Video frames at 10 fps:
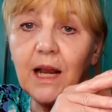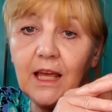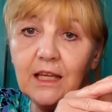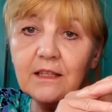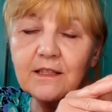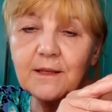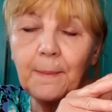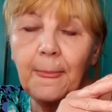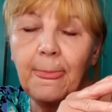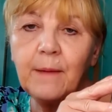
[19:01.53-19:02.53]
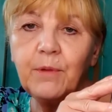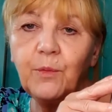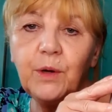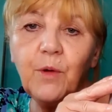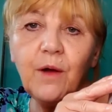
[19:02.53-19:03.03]
place, but
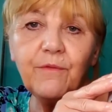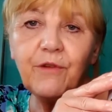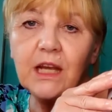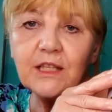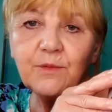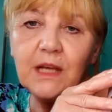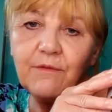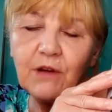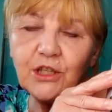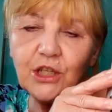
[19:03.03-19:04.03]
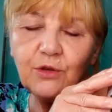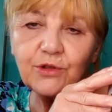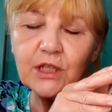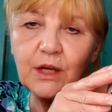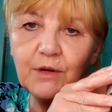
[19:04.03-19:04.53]
we weren't friends. We never actually
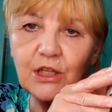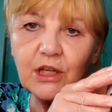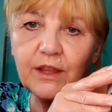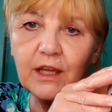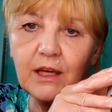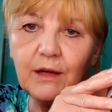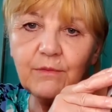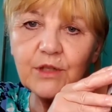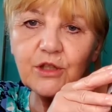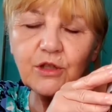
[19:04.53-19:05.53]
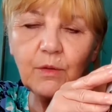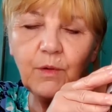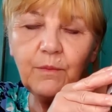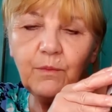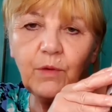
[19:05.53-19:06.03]
got to know each other. It was
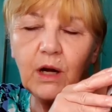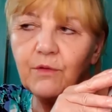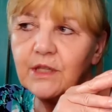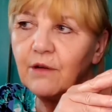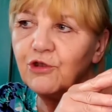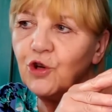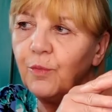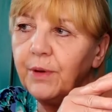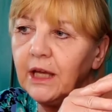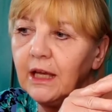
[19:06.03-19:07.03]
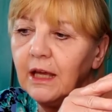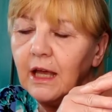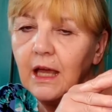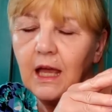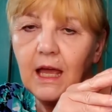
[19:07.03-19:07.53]
when, when I was out shopping
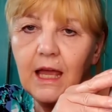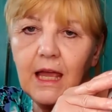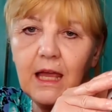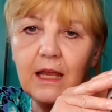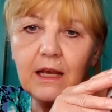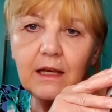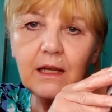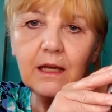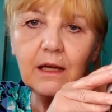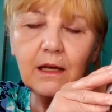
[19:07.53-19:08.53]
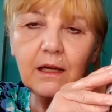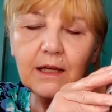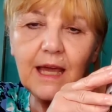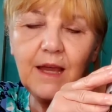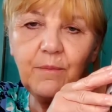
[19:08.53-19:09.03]
in uh,
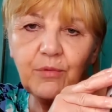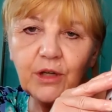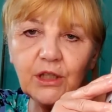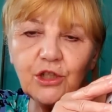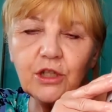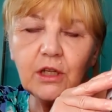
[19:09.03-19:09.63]
Cambridge